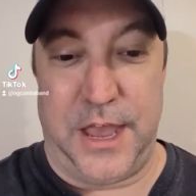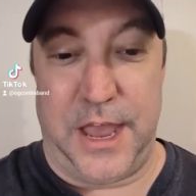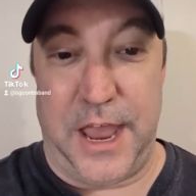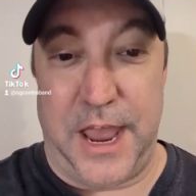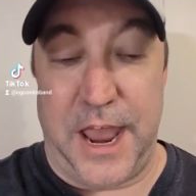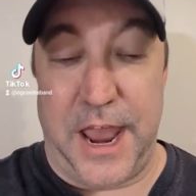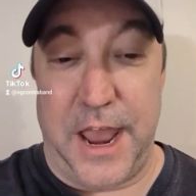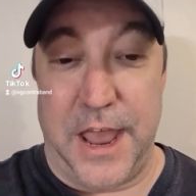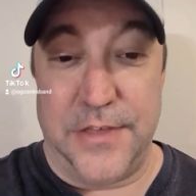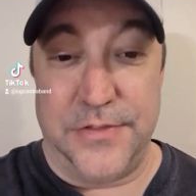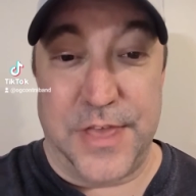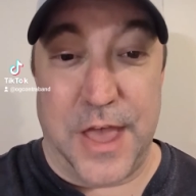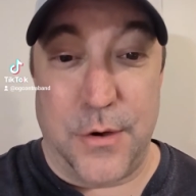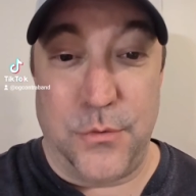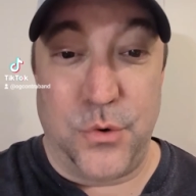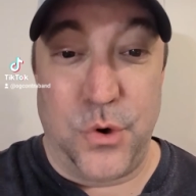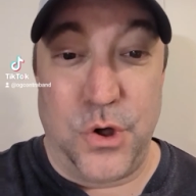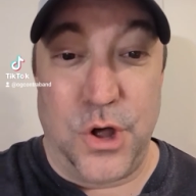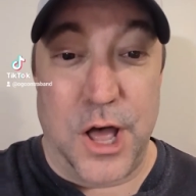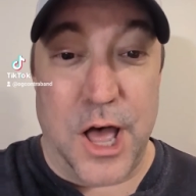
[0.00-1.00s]
And that
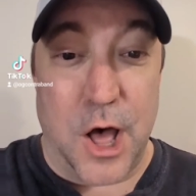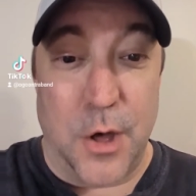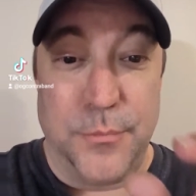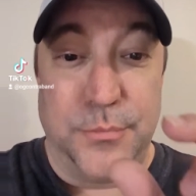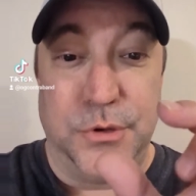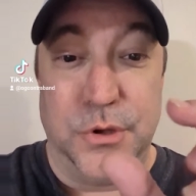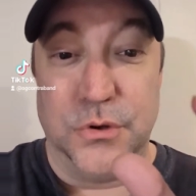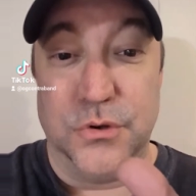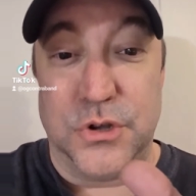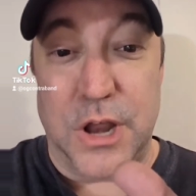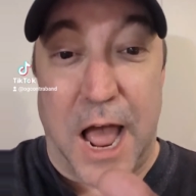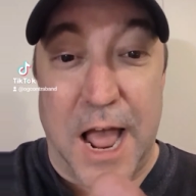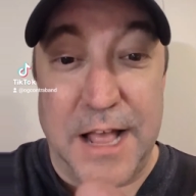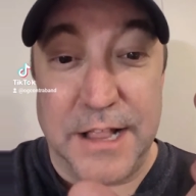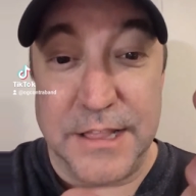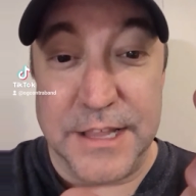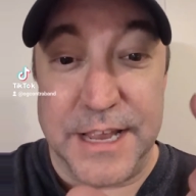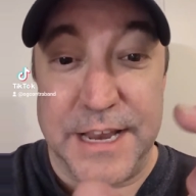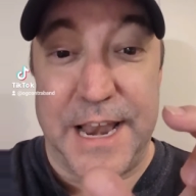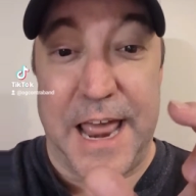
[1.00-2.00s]
will help you
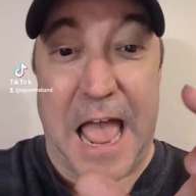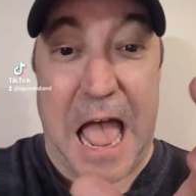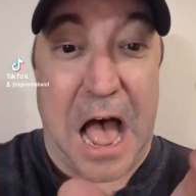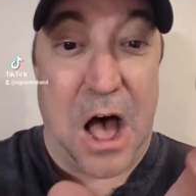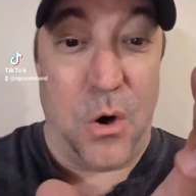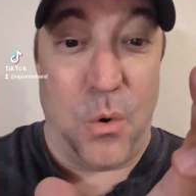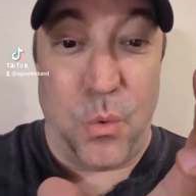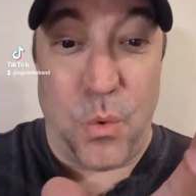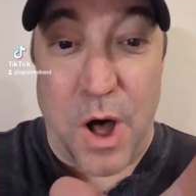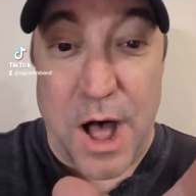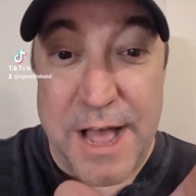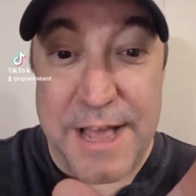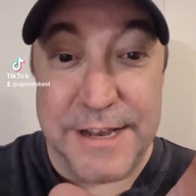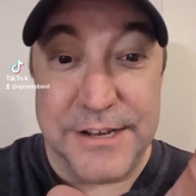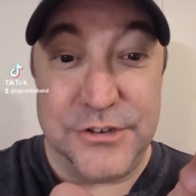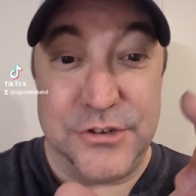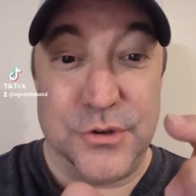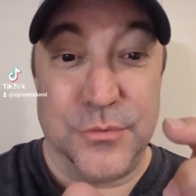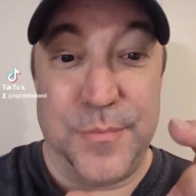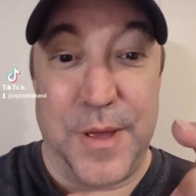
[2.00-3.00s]
dial in how
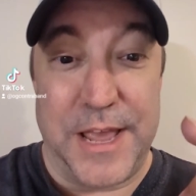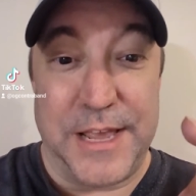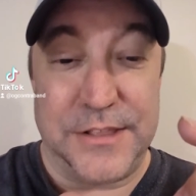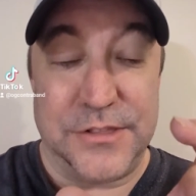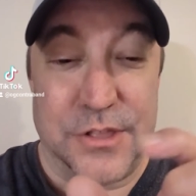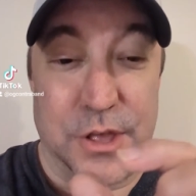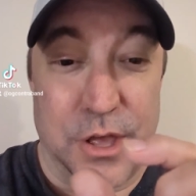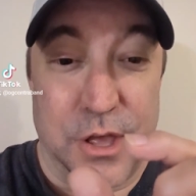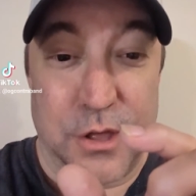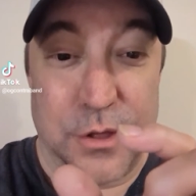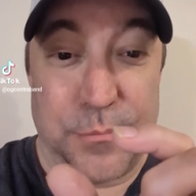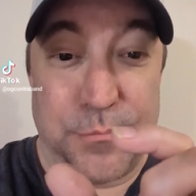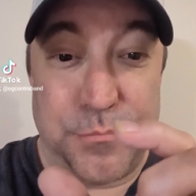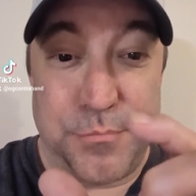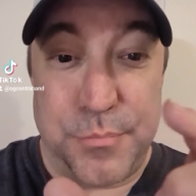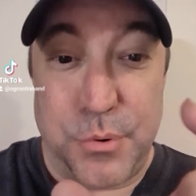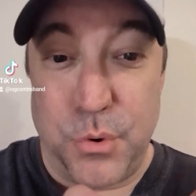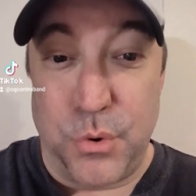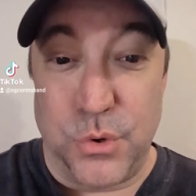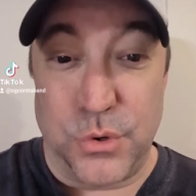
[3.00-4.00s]
wide to make the
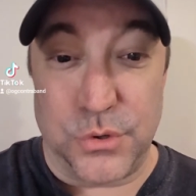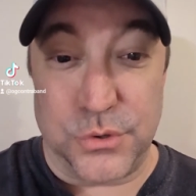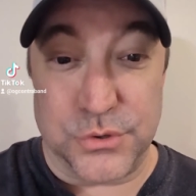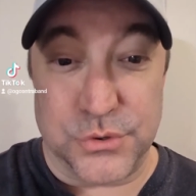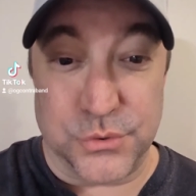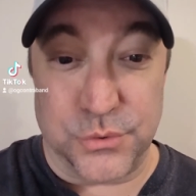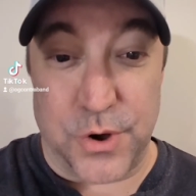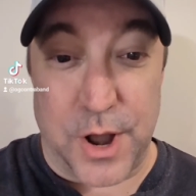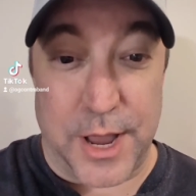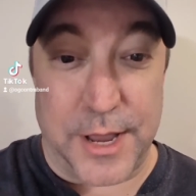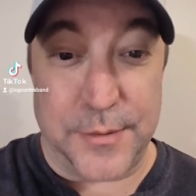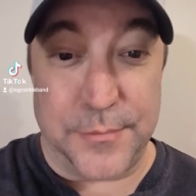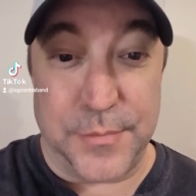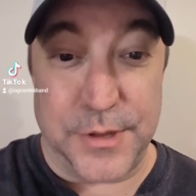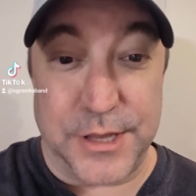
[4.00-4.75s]
pools, right?